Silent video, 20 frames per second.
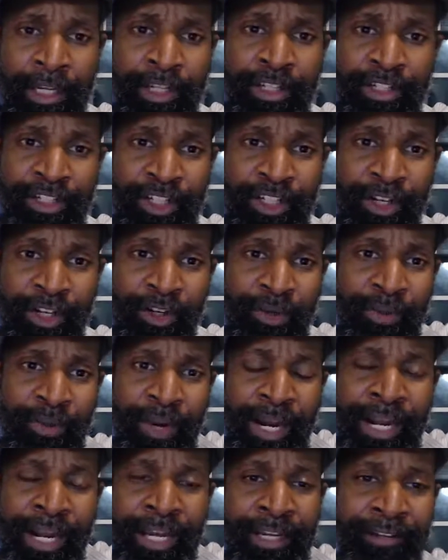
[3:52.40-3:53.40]
So
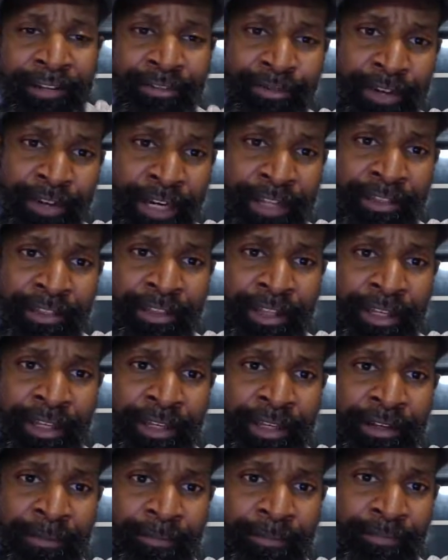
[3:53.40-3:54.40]
I read
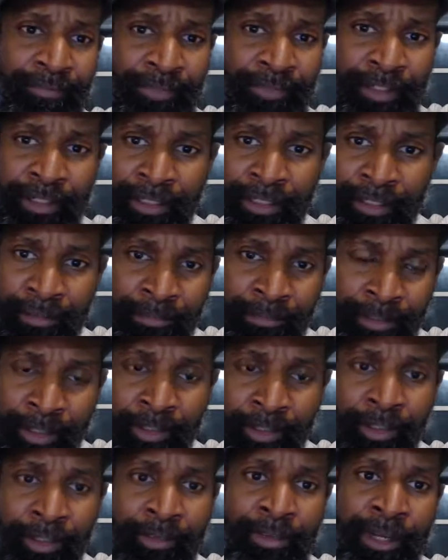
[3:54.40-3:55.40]
the little
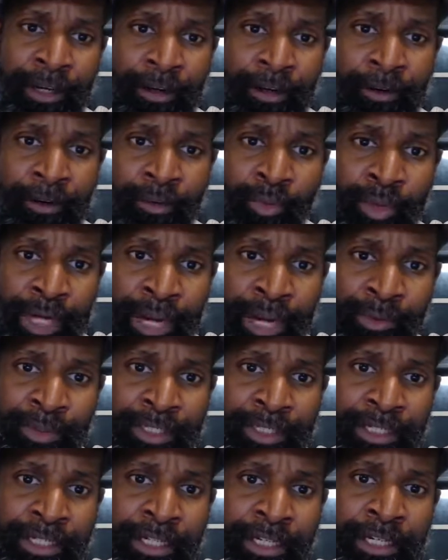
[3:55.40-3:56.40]
blurb here. When I
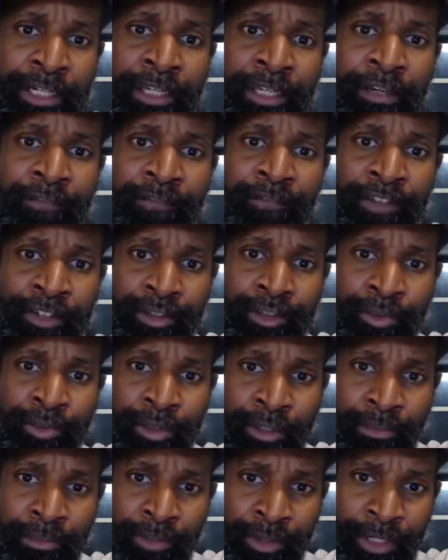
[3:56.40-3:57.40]
was studying visual
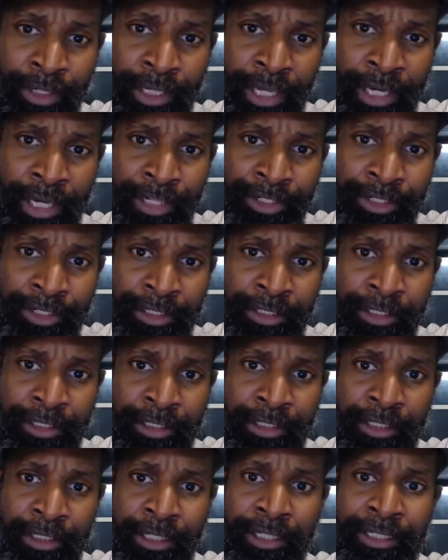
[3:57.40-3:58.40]

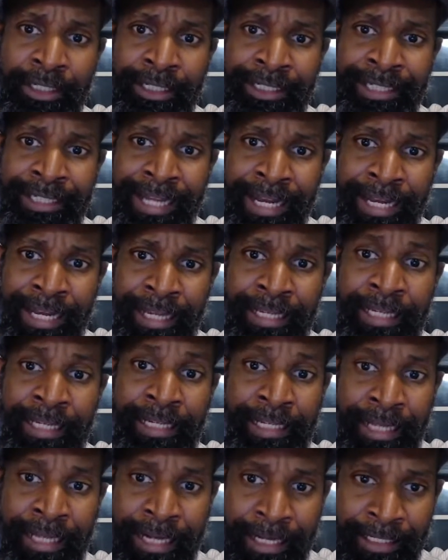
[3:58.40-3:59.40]
communications design
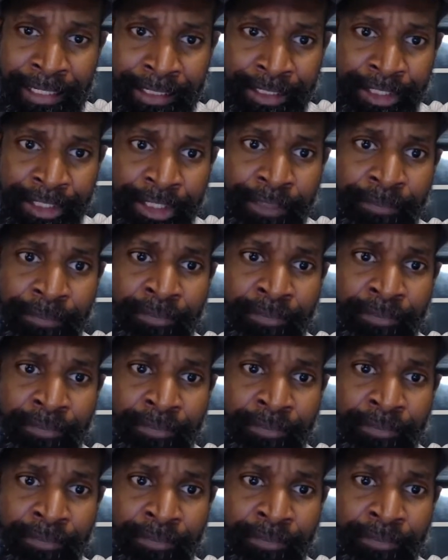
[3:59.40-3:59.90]
in college,